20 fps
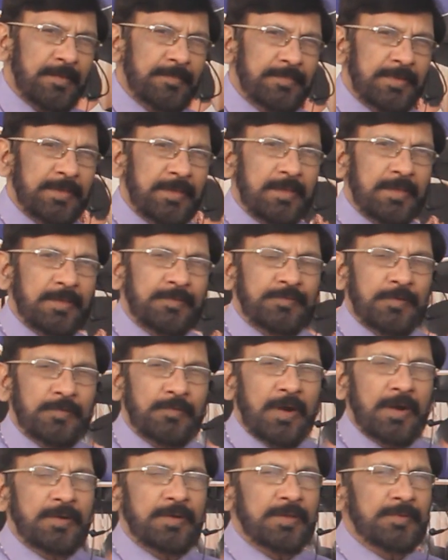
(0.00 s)
If you
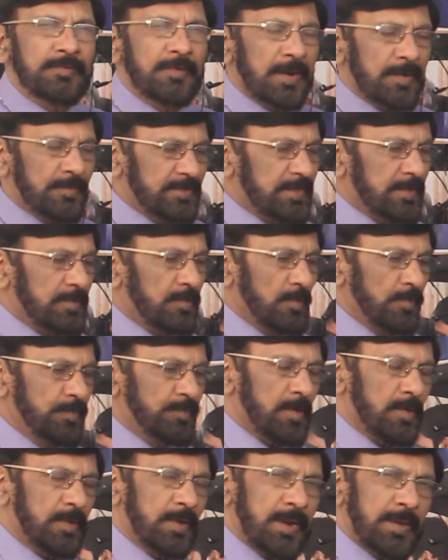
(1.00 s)
want to evolve as a good
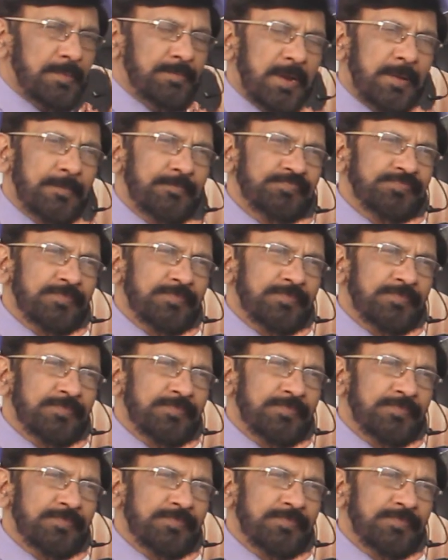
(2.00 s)
programmer,